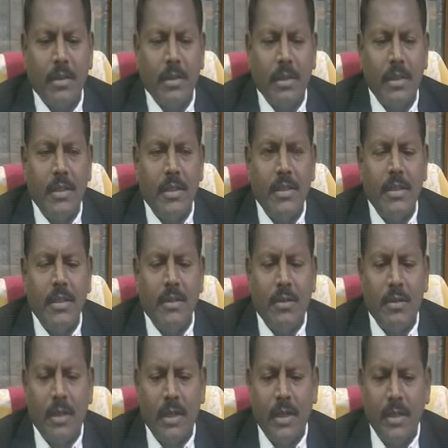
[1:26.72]

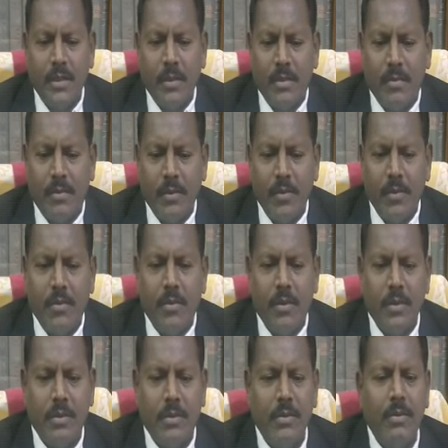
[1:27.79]
3609 of
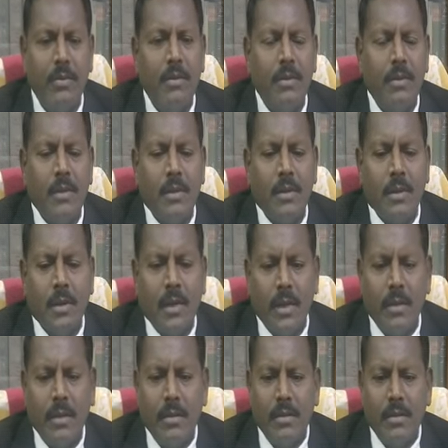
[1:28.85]
2002
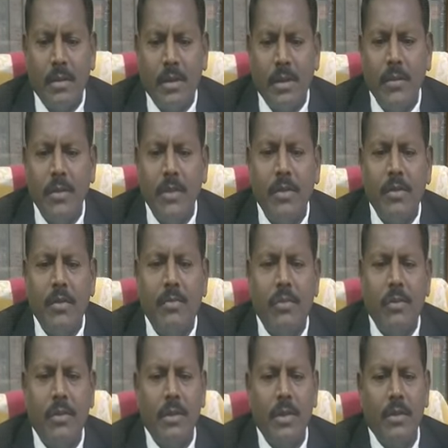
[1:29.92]
and
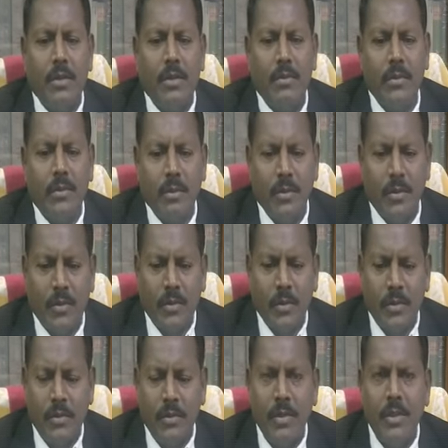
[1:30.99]
7040 of
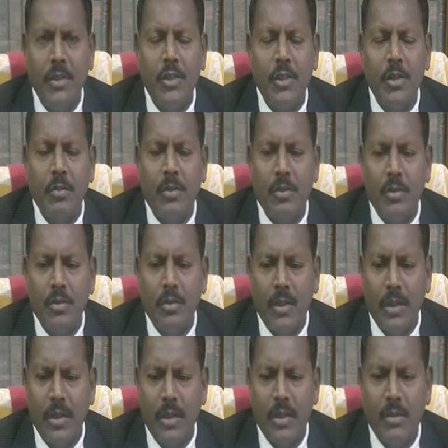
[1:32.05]
2002 in Chebrolu
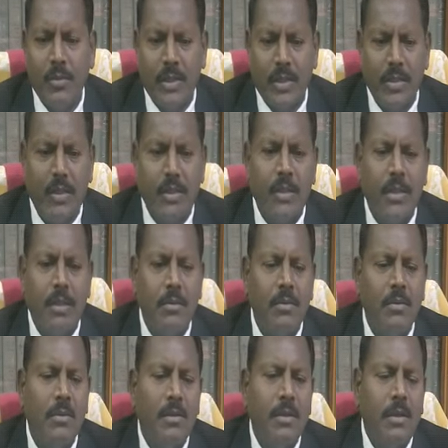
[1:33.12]
Leela Prasadarao
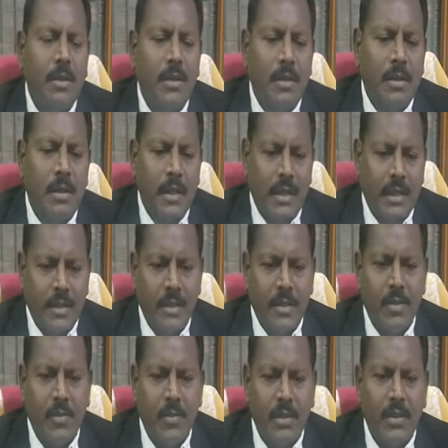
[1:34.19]
and
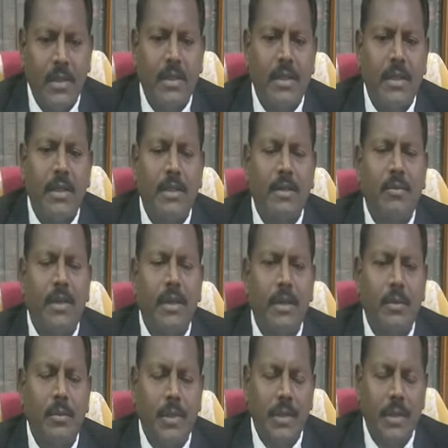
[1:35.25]
others versus State of
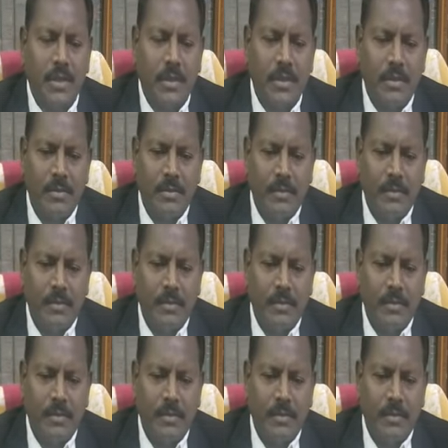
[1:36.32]
Andhra Pradesh.